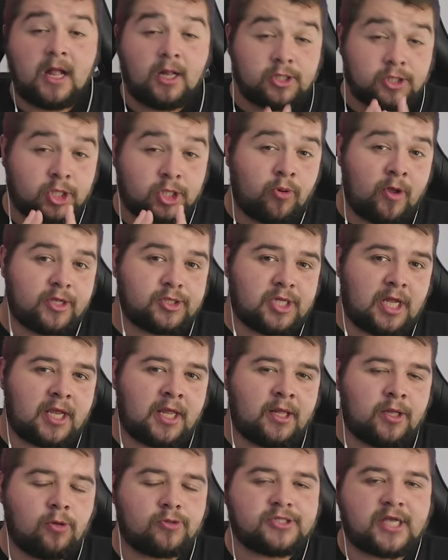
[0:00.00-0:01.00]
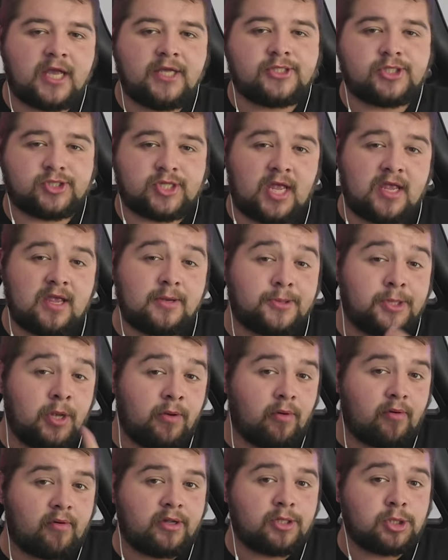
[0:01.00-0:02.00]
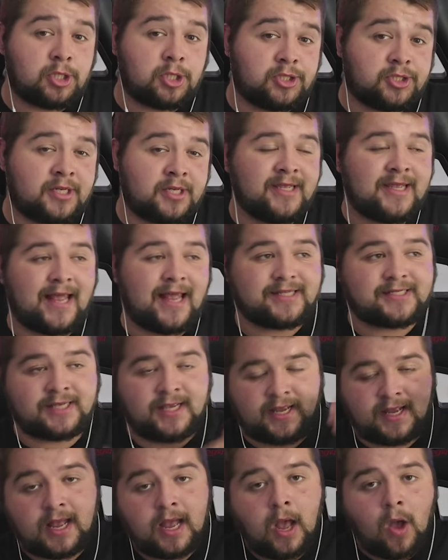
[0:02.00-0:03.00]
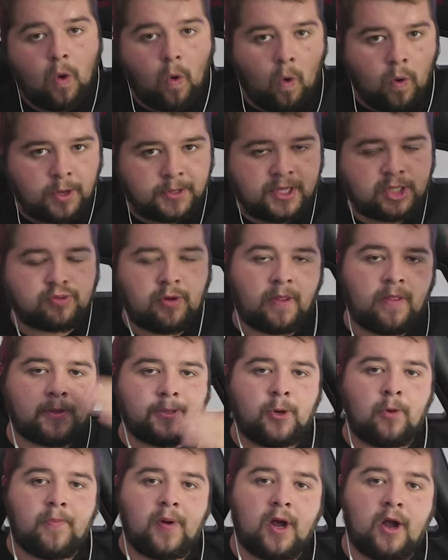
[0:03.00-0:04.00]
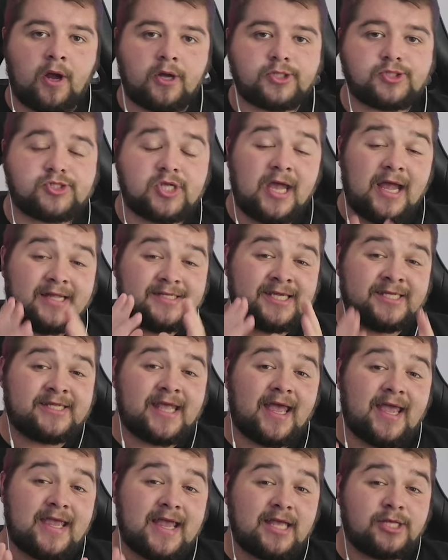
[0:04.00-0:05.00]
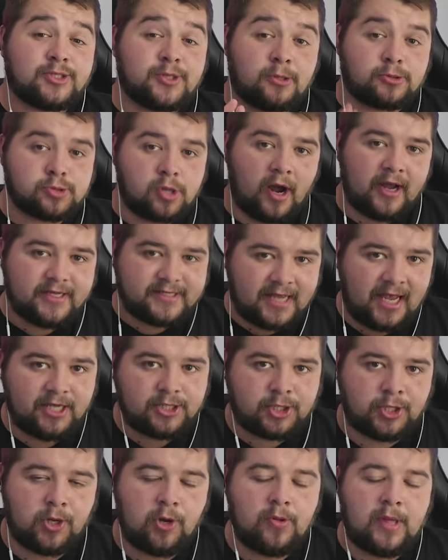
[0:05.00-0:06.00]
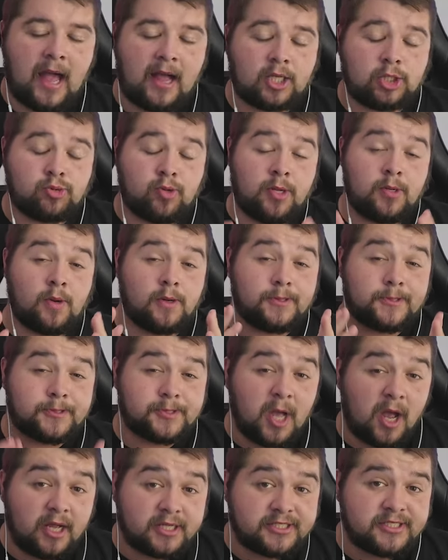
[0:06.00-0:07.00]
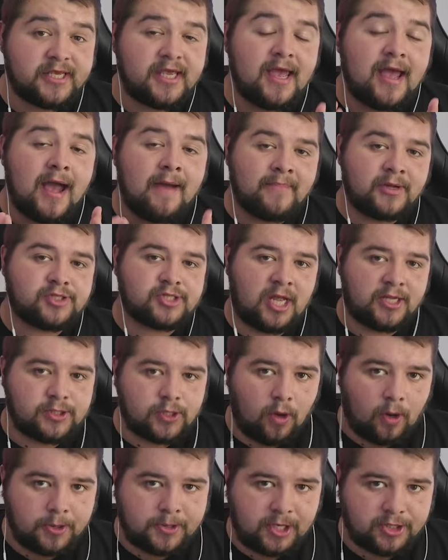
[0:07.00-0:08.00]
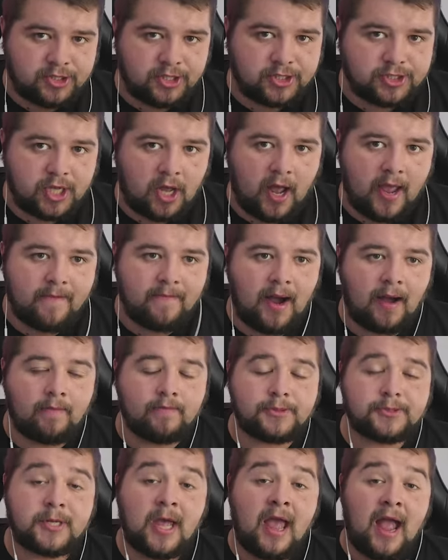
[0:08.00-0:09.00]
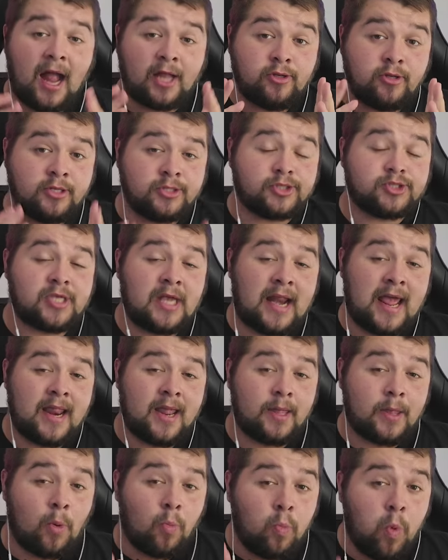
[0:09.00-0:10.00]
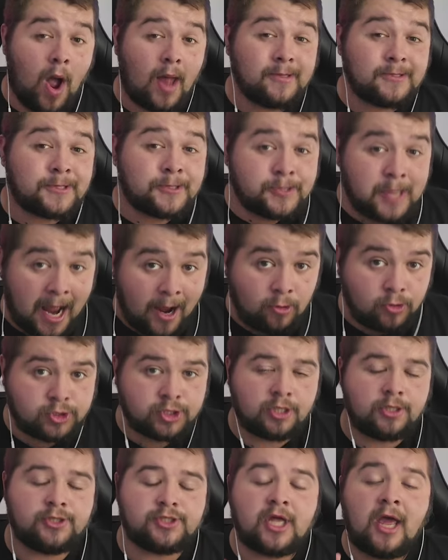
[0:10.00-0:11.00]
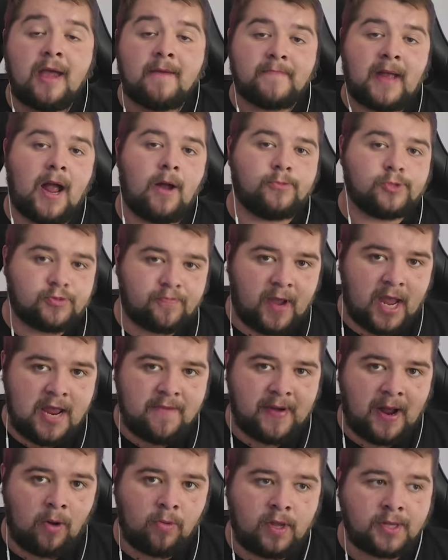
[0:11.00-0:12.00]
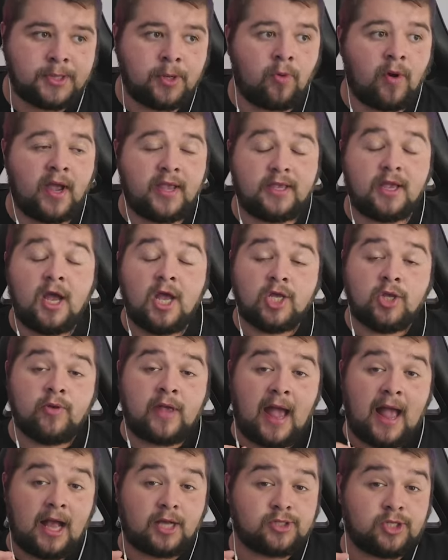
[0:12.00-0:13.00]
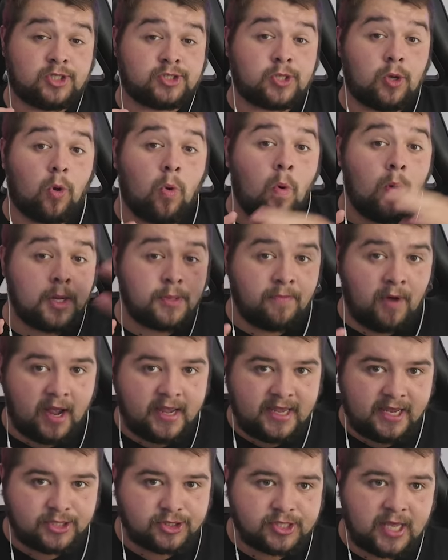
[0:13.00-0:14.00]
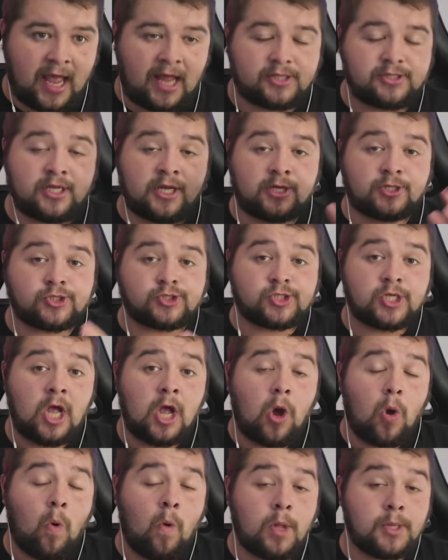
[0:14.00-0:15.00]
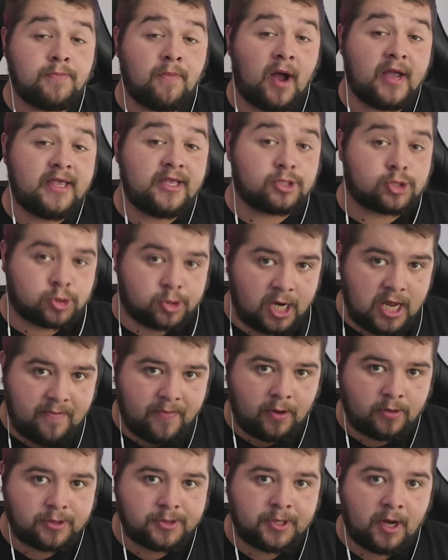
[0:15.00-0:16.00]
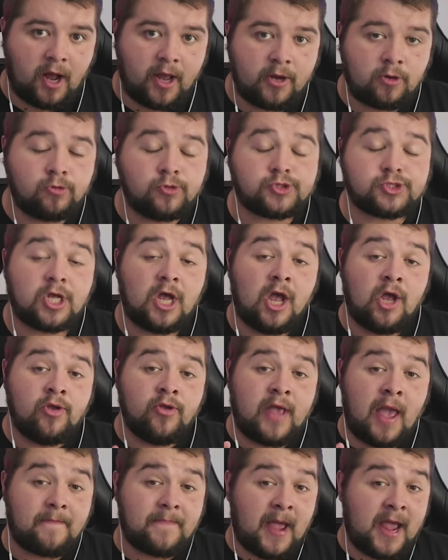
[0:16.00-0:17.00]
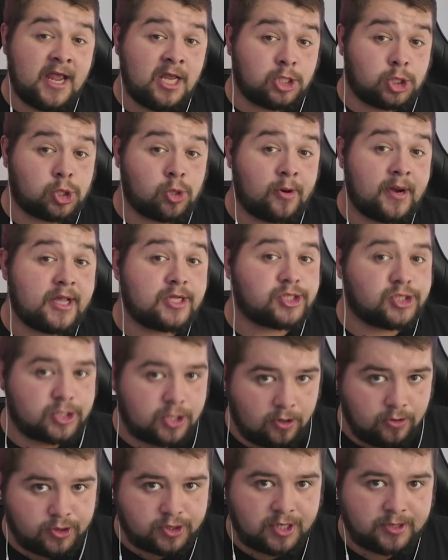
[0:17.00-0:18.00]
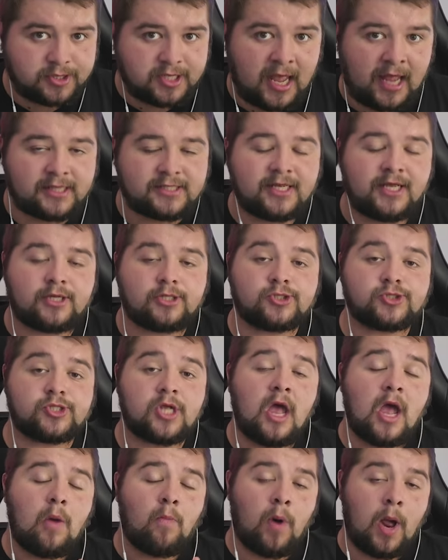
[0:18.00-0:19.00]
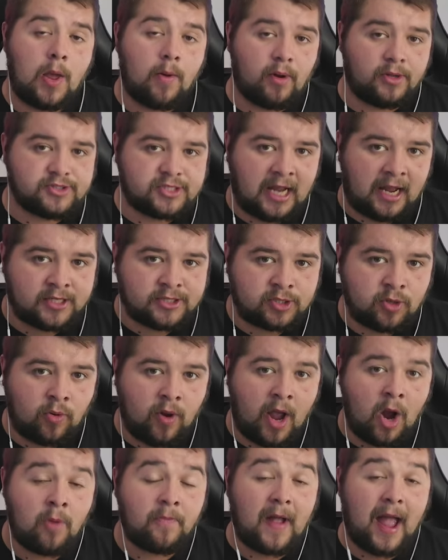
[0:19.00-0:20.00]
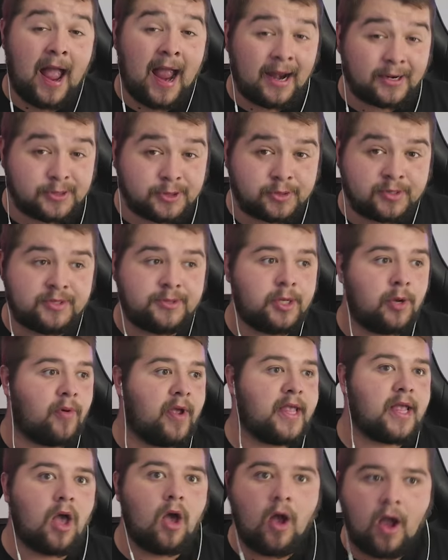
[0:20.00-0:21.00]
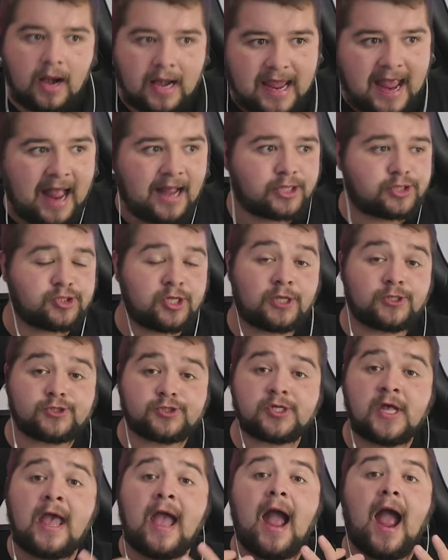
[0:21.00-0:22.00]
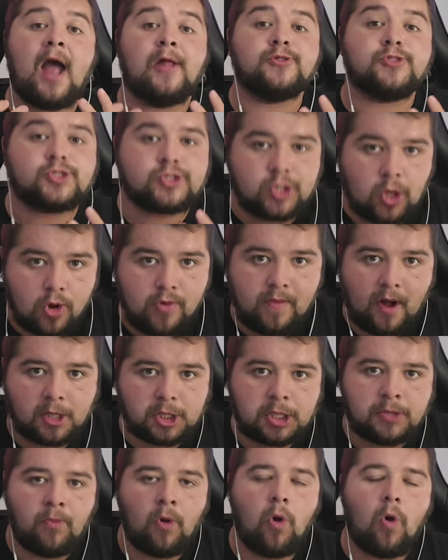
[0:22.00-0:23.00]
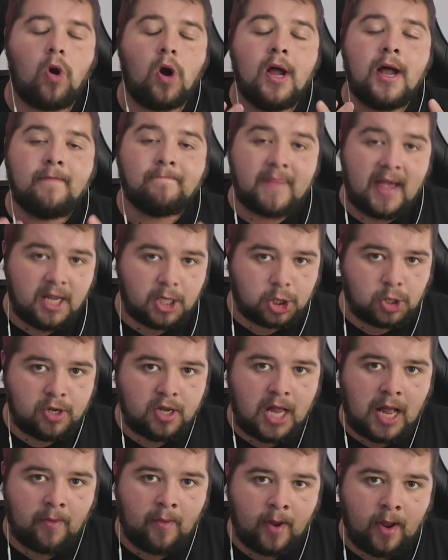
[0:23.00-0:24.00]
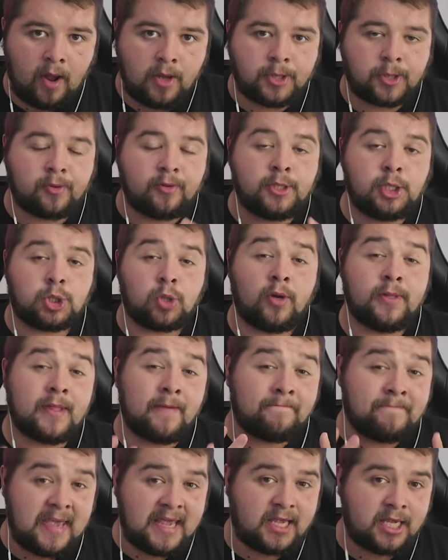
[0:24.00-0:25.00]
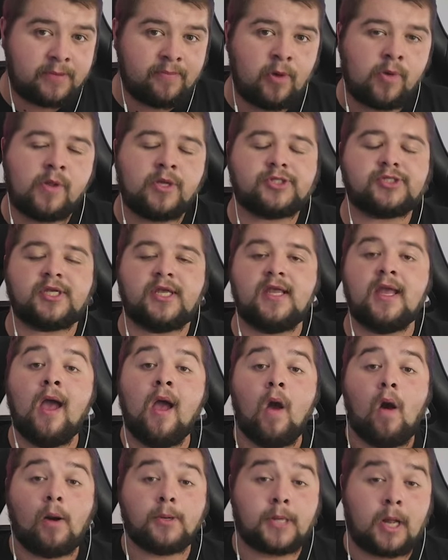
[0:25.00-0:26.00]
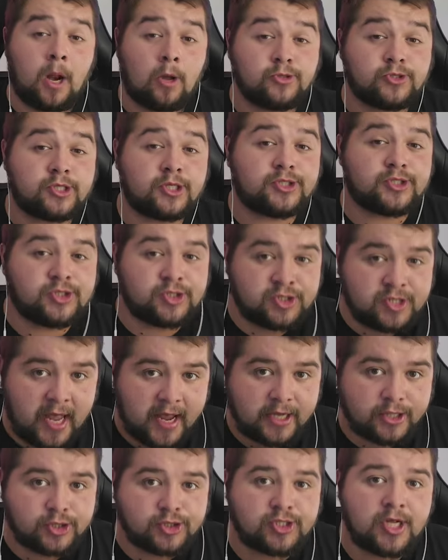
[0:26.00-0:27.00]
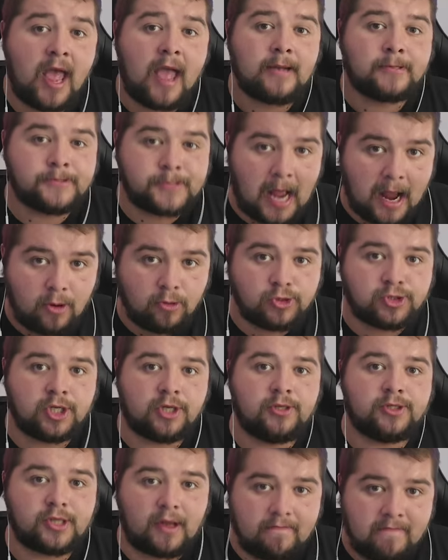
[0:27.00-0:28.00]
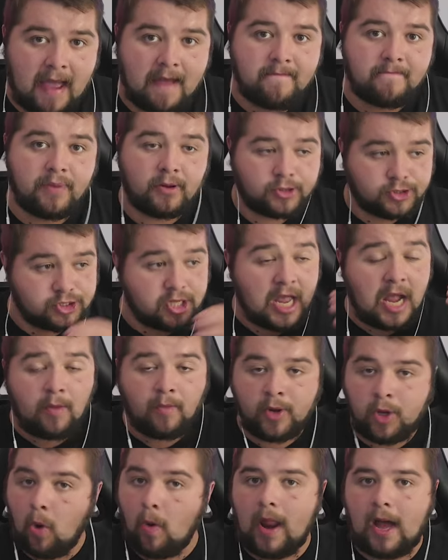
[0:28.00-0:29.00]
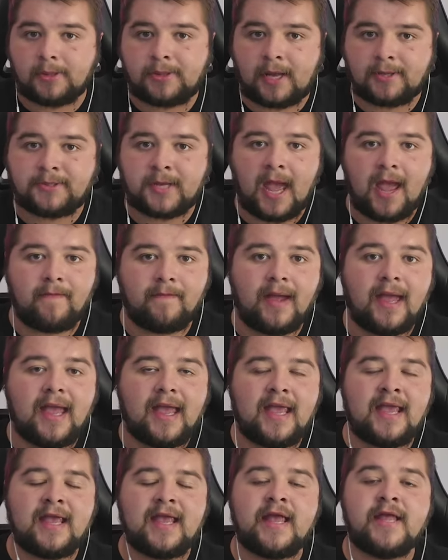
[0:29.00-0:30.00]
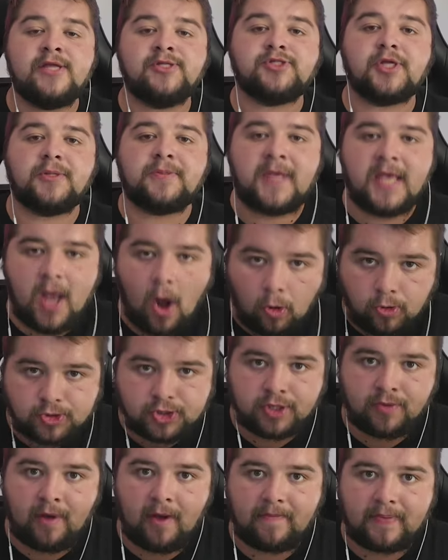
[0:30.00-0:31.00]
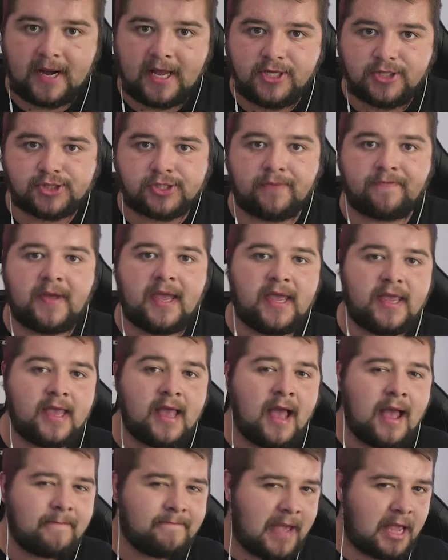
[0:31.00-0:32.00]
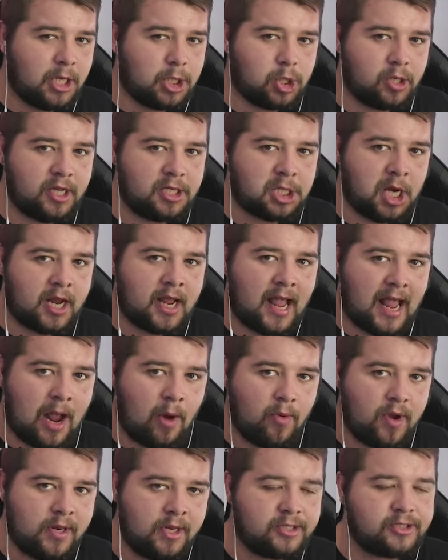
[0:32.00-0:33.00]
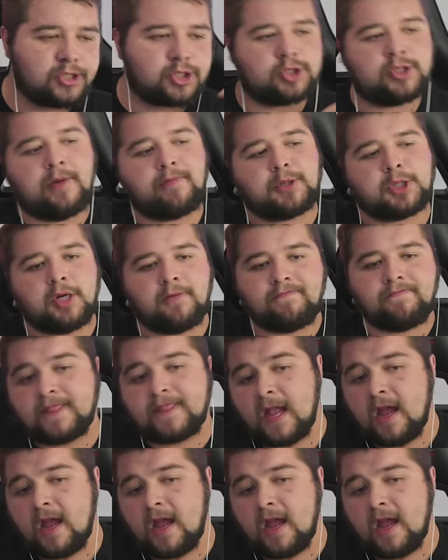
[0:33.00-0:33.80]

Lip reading: Just a quick second of your day to say, if you are interested in getting all of these wonderful perks, today is the right day to do that, because we've got 30% off this entire month, and you can still enter the £1,000 PayPal giveaway. You get access to all of my year's tactics, all of my year's rebuild files, you get Patreon exclusive tactics, one-on-one tactical help, ad-free viewing, early access, and so much more. Make sure you come on over and join the big community of close to 6,000 members. We all love FM. It is the ultimate place to be. Make sure you check it out in the description.